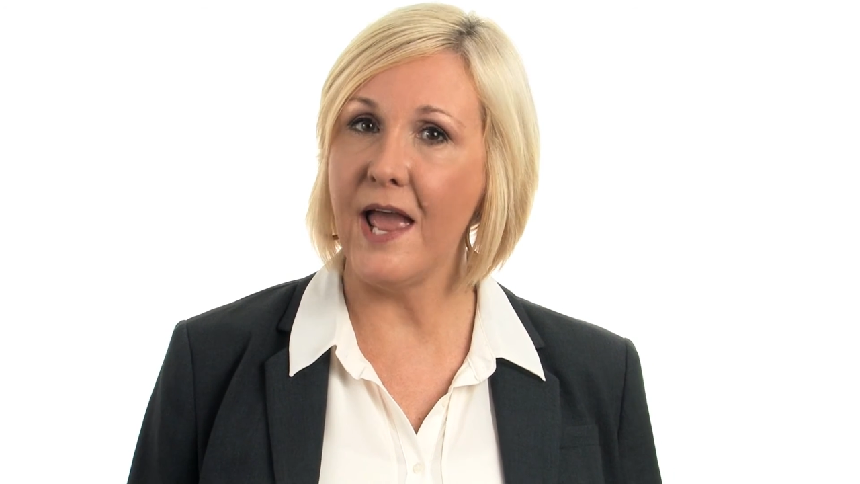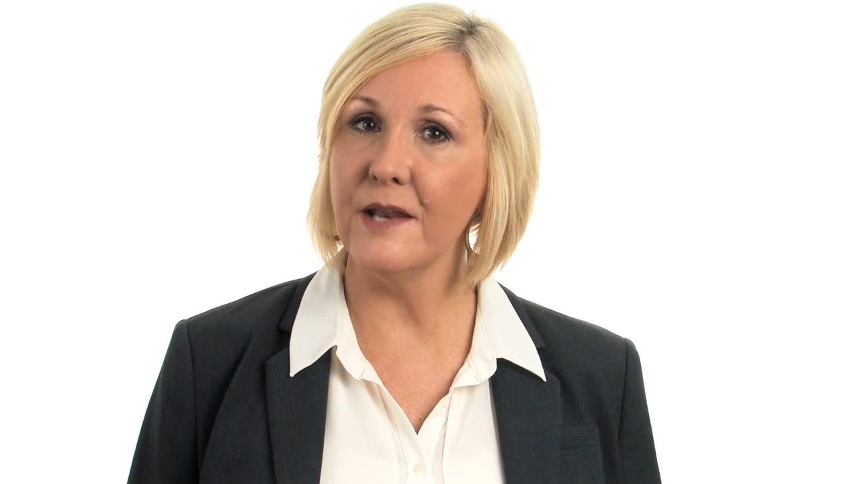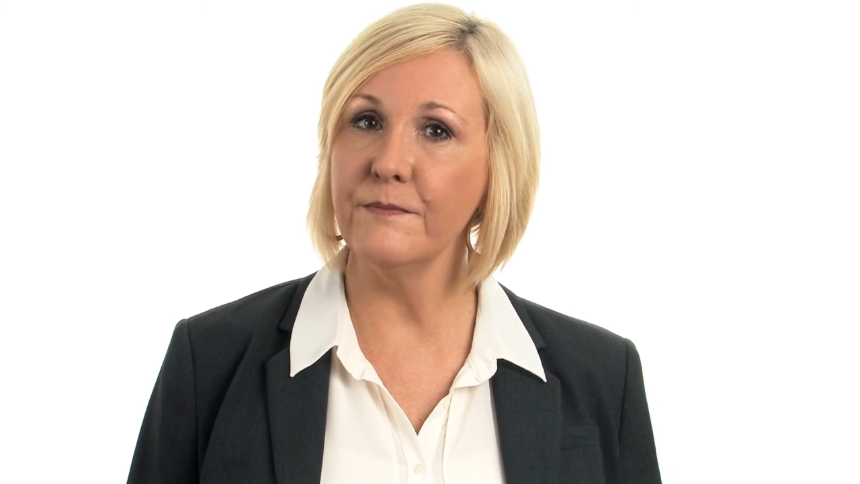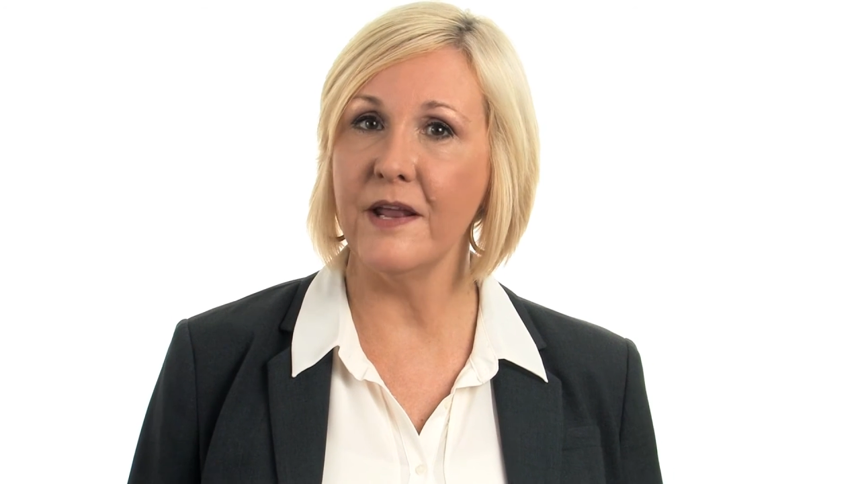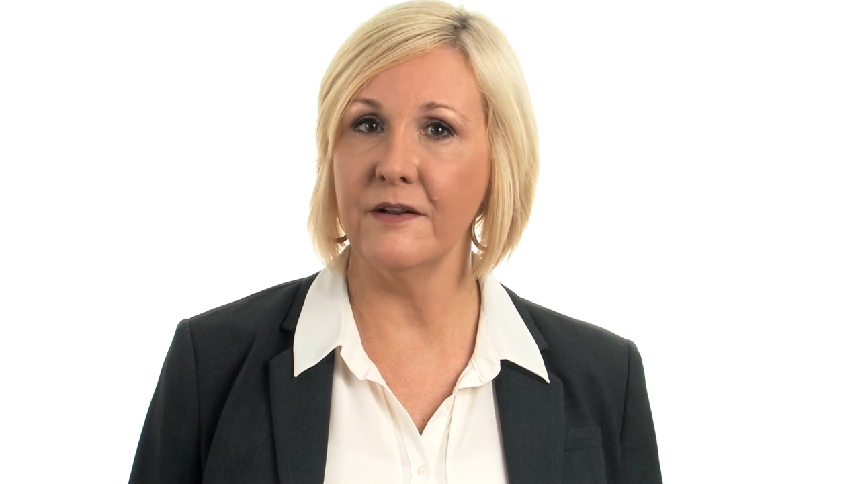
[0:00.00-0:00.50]

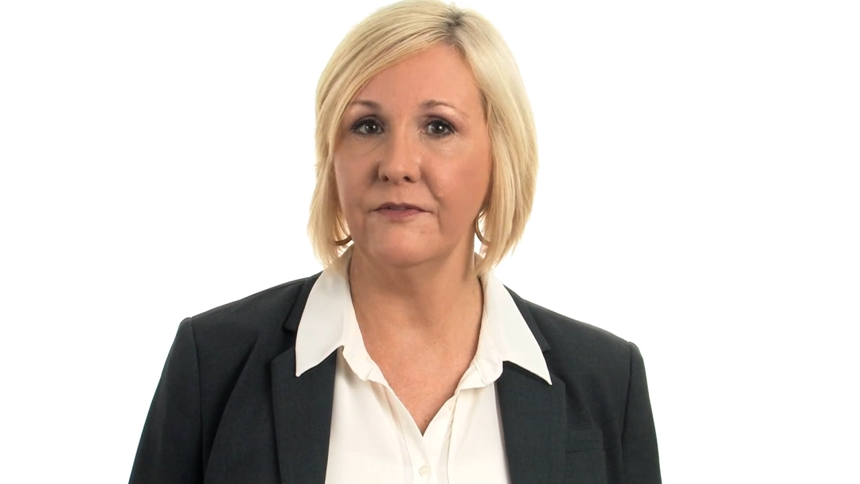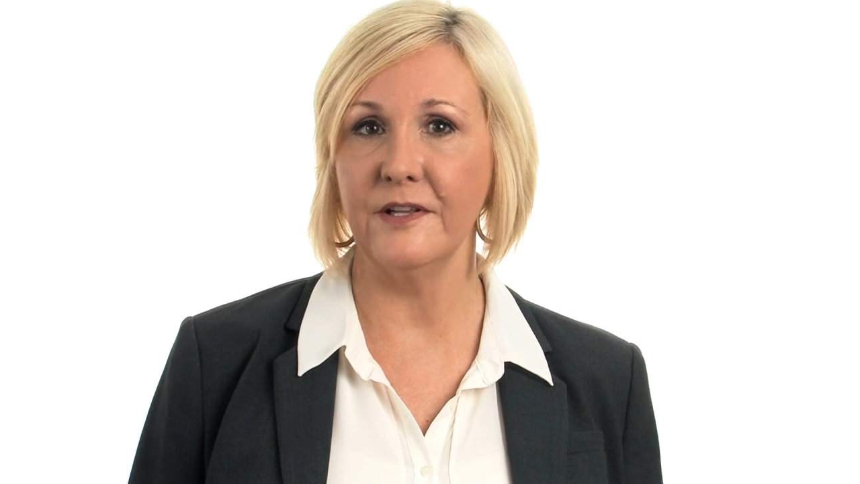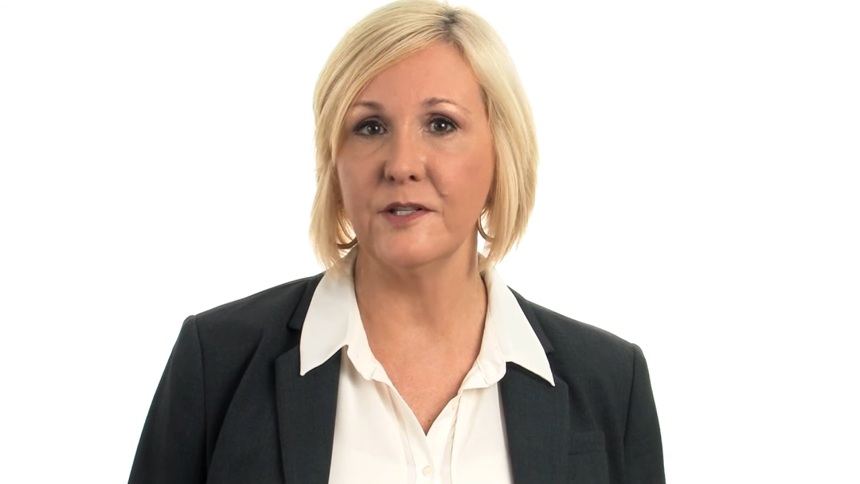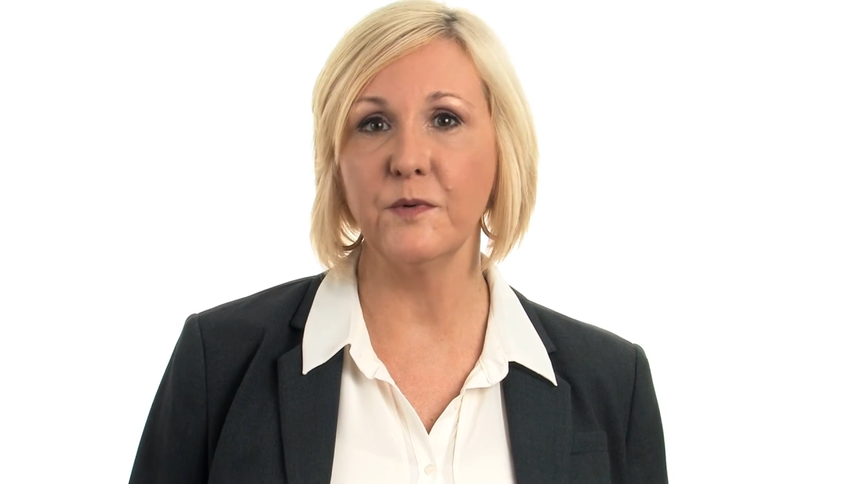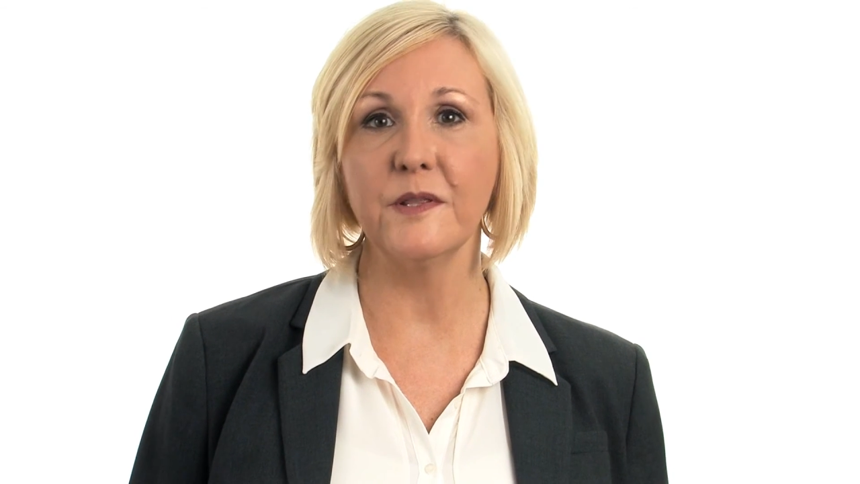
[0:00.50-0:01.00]
and
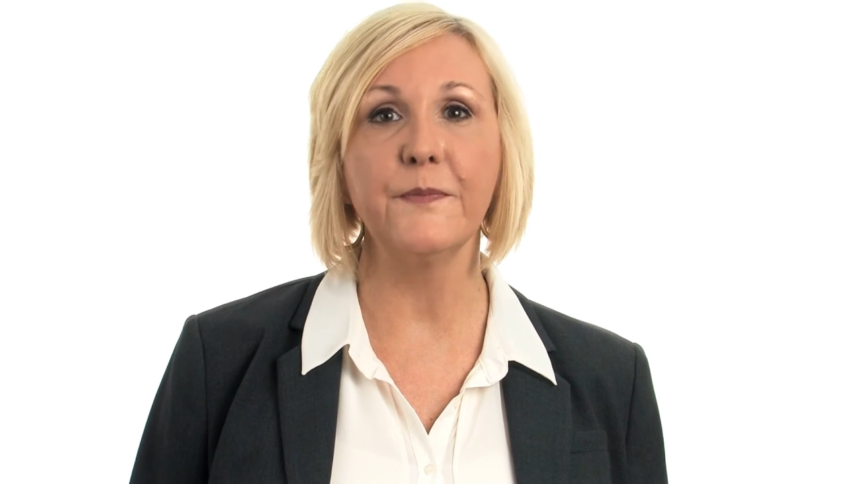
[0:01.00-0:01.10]
benefits with the